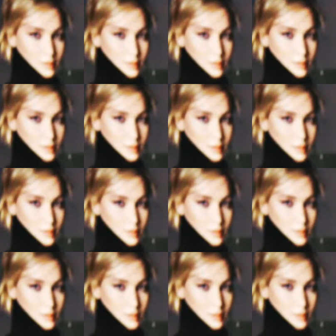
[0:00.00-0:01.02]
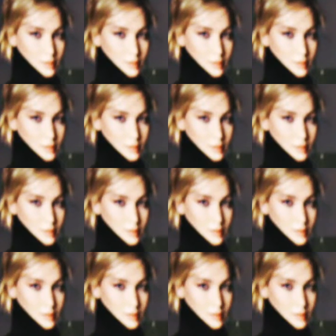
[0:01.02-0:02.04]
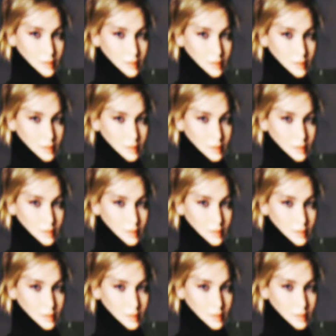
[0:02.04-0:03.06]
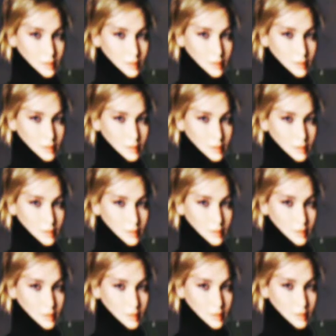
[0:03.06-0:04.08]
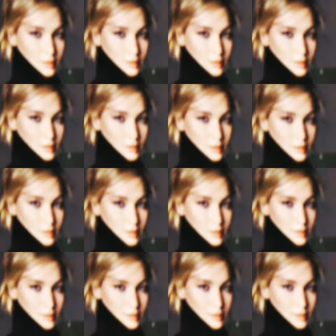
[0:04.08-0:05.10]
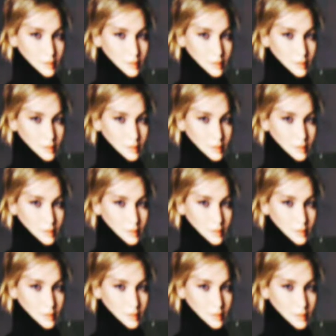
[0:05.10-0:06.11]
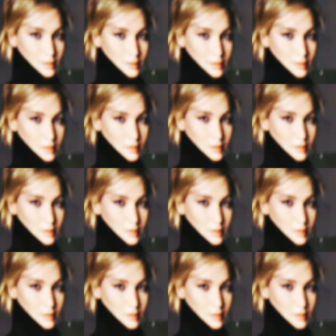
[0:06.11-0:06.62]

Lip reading: This person isn't speaking.